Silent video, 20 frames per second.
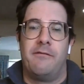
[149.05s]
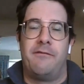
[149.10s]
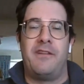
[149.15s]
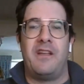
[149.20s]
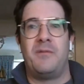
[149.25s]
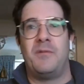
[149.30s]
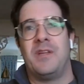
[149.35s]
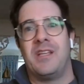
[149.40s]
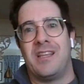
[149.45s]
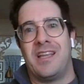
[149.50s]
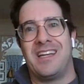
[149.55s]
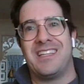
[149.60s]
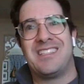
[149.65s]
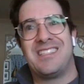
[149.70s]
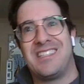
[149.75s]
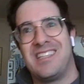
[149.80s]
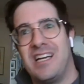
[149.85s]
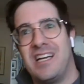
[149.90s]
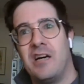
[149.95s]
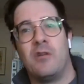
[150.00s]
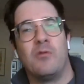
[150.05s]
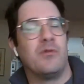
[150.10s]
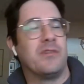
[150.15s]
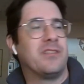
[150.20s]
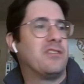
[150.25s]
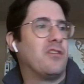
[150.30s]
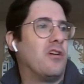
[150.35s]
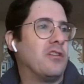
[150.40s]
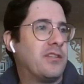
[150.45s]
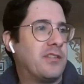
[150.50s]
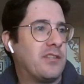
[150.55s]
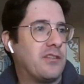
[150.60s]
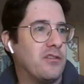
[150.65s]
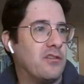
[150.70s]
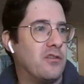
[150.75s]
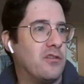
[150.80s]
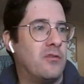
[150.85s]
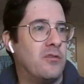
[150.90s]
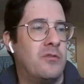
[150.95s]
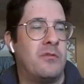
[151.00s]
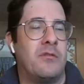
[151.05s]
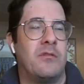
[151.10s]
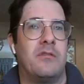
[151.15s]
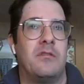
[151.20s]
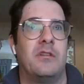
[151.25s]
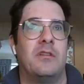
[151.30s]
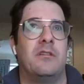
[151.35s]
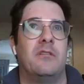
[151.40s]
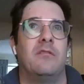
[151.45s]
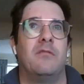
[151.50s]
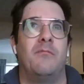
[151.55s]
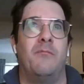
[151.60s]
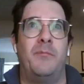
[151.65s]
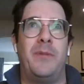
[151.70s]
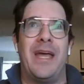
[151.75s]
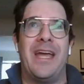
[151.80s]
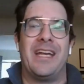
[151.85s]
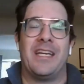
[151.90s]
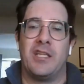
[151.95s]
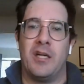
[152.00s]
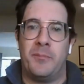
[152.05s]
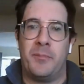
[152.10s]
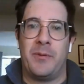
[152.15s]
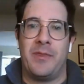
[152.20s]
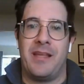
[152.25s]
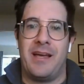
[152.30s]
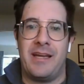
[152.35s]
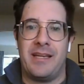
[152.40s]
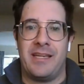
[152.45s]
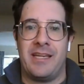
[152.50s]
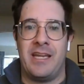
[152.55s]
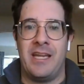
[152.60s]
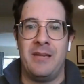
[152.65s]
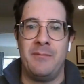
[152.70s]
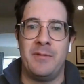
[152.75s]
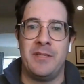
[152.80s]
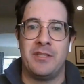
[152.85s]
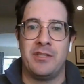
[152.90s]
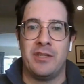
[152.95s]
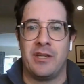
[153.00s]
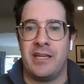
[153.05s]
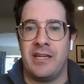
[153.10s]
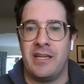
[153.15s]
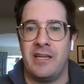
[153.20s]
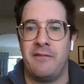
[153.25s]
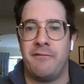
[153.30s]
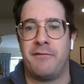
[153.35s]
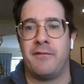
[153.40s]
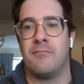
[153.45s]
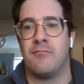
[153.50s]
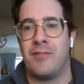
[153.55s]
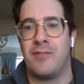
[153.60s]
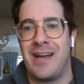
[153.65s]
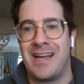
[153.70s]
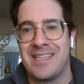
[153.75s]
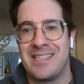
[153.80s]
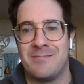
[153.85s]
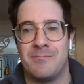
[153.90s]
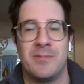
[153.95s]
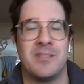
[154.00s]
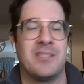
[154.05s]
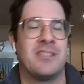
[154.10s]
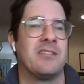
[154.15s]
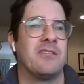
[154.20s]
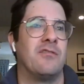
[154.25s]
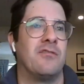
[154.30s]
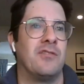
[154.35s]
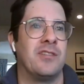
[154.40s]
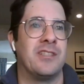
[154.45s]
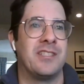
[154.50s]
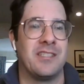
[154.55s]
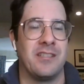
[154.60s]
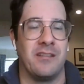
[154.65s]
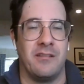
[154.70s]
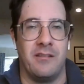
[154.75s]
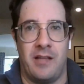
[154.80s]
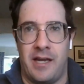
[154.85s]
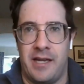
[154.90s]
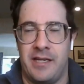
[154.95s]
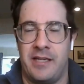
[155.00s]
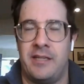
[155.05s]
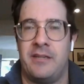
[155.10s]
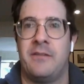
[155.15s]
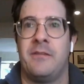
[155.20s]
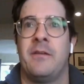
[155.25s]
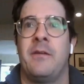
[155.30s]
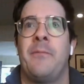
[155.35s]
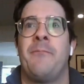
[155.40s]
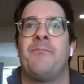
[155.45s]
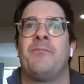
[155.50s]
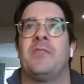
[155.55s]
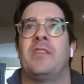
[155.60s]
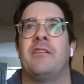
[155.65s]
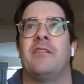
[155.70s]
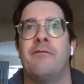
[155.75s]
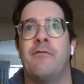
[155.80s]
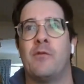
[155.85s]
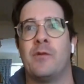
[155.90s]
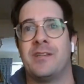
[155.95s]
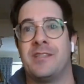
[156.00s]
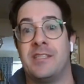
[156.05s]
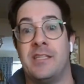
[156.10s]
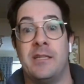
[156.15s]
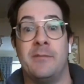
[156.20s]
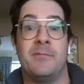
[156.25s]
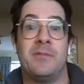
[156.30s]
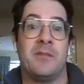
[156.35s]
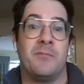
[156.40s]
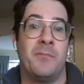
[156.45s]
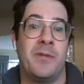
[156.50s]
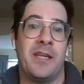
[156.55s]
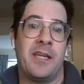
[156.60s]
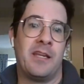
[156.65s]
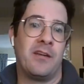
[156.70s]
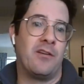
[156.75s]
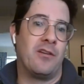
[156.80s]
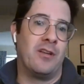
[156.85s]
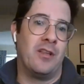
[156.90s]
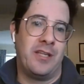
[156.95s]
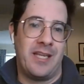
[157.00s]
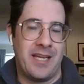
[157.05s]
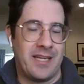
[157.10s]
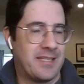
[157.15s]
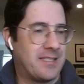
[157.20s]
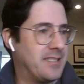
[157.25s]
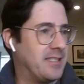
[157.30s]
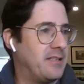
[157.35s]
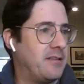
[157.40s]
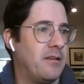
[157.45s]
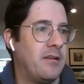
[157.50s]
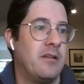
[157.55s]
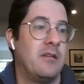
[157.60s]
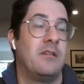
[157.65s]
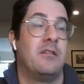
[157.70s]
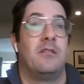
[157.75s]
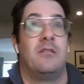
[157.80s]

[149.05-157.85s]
Fabian Lysell was also banged up in that game. He took a hit from Rasmus Ristolainen that forced him to make an early exit.